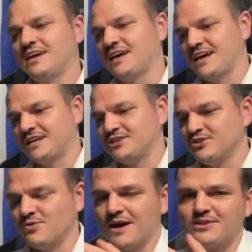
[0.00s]
and you
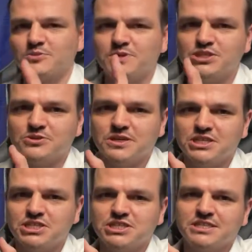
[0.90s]
want to be
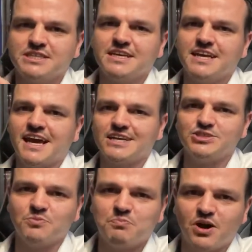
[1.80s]
Jewish and
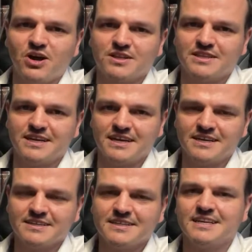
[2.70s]
your partner
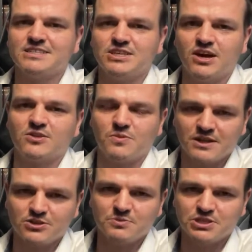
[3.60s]
does not
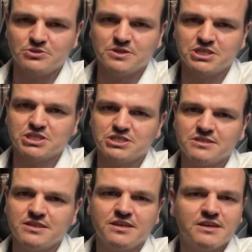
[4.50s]
want to be Jewish,
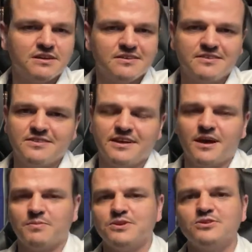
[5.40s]
the
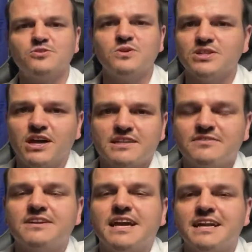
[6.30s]
Rabbinut will not
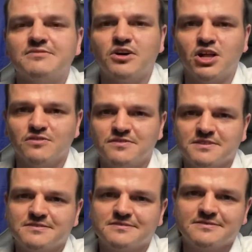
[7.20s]
even get involved,
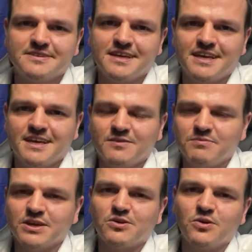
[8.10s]

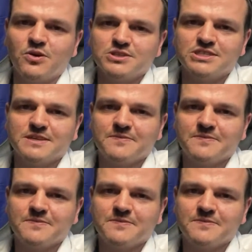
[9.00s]
because